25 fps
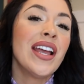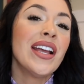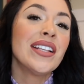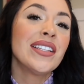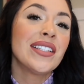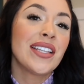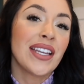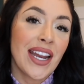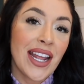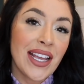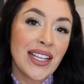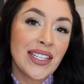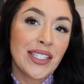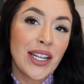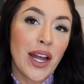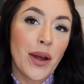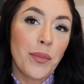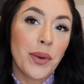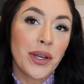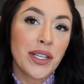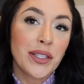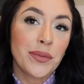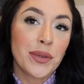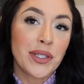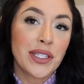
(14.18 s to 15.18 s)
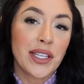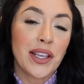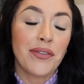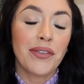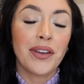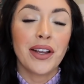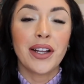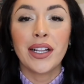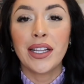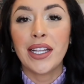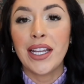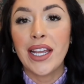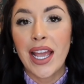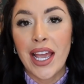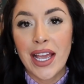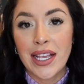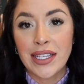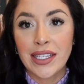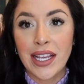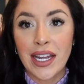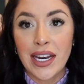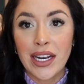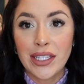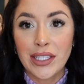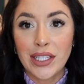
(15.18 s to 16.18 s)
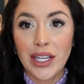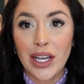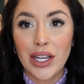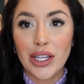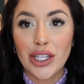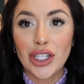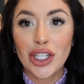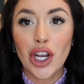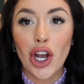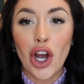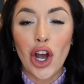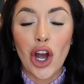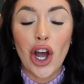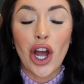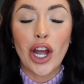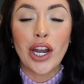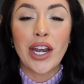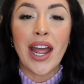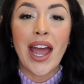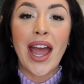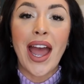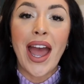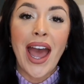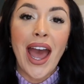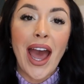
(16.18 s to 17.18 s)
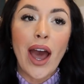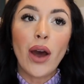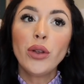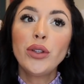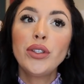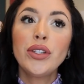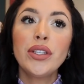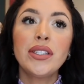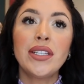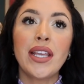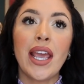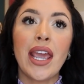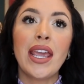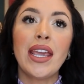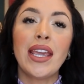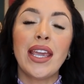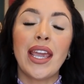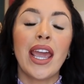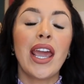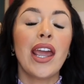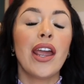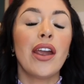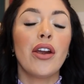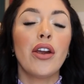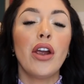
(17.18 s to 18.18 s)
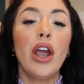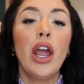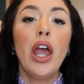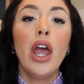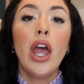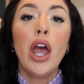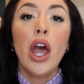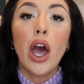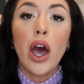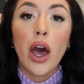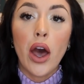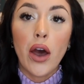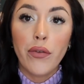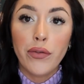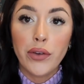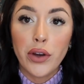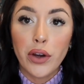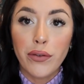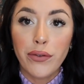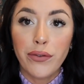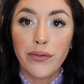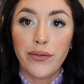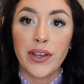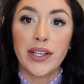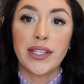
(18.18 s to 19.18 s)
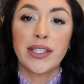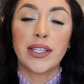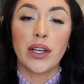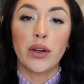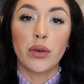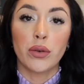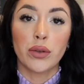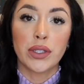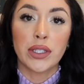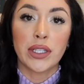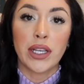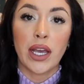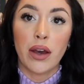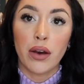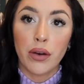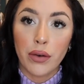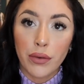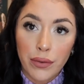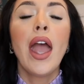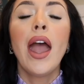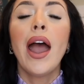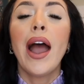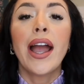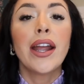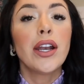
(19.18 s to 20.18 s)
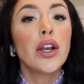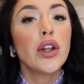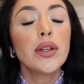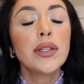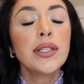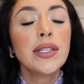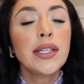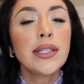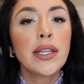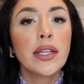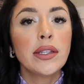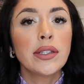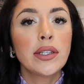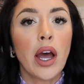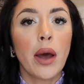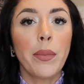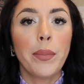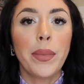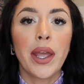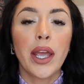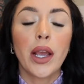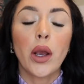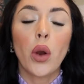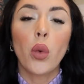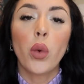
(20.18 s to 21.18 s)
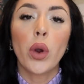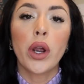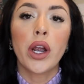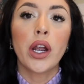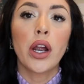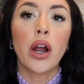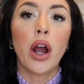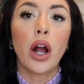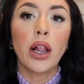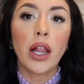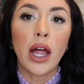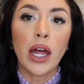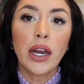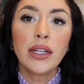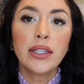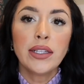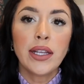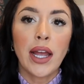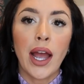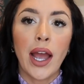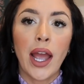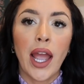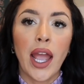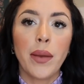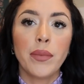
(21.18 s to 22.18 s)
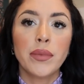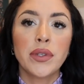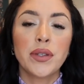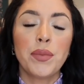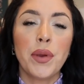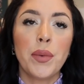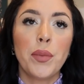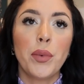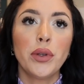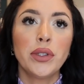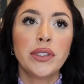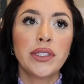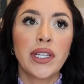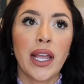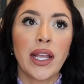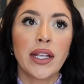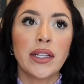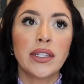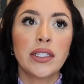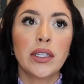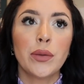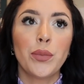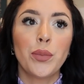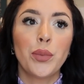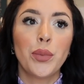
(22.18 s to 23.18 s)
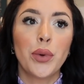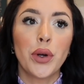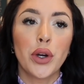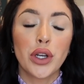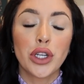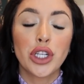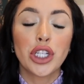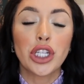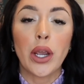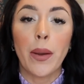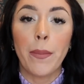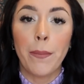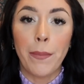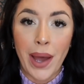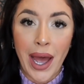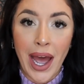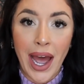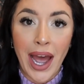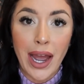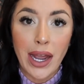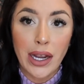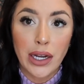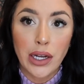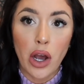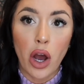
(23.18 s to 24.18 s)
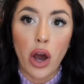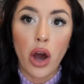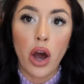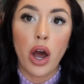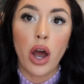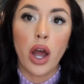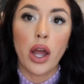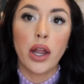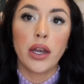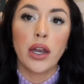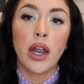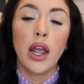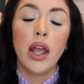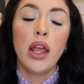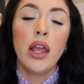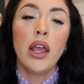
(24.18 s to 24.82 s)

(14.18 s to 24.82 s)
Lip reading: Today's topic specifically is going to touch on how to take care of your physical self. I know this is a topic where a lot of times people tend to push back on